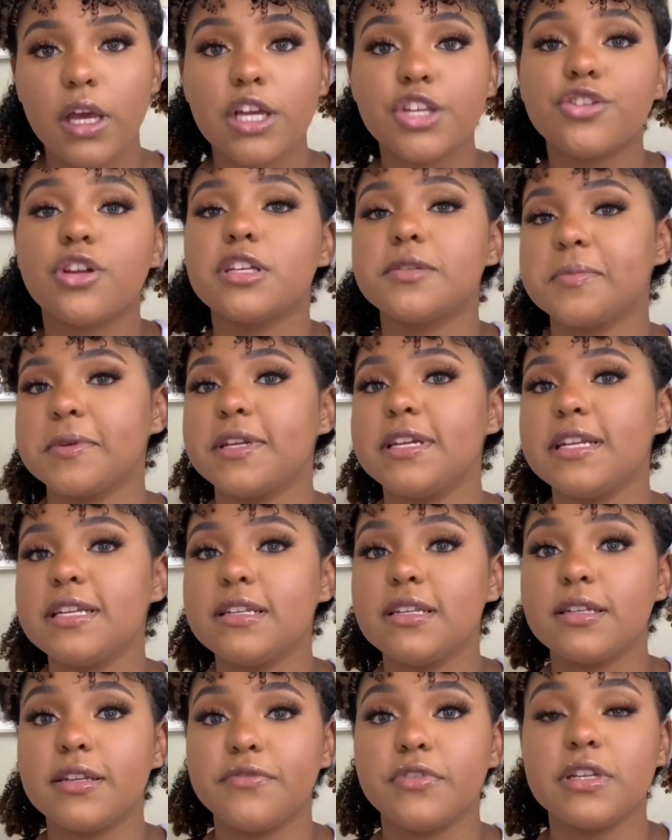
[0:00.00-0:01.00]
So I split it
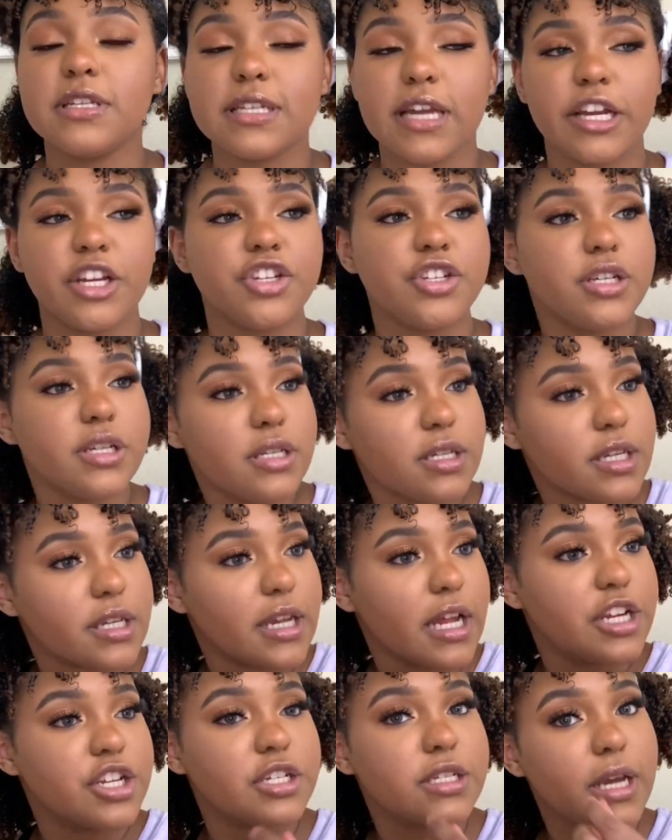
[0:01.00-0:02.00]
into different sections, and
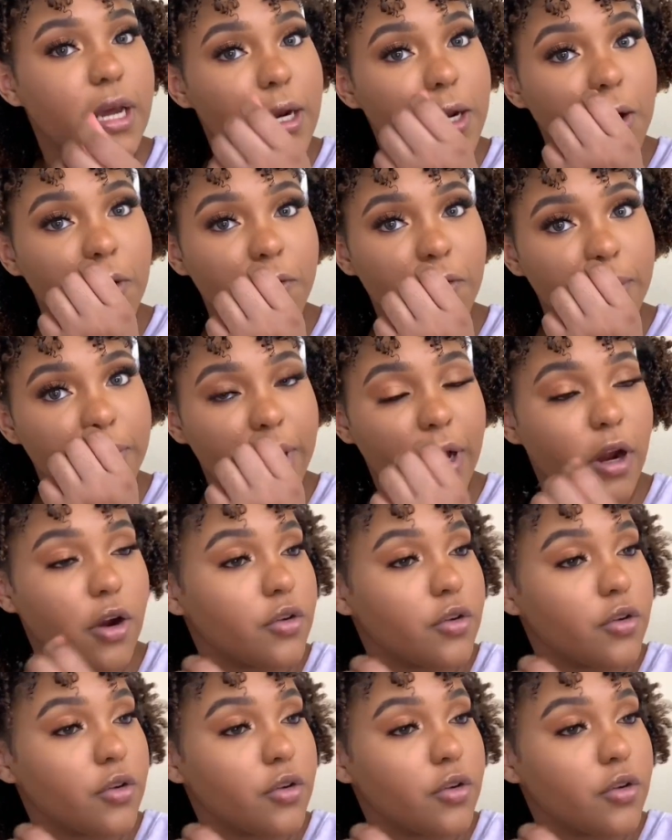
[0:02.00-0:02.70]
I just kind of go from there.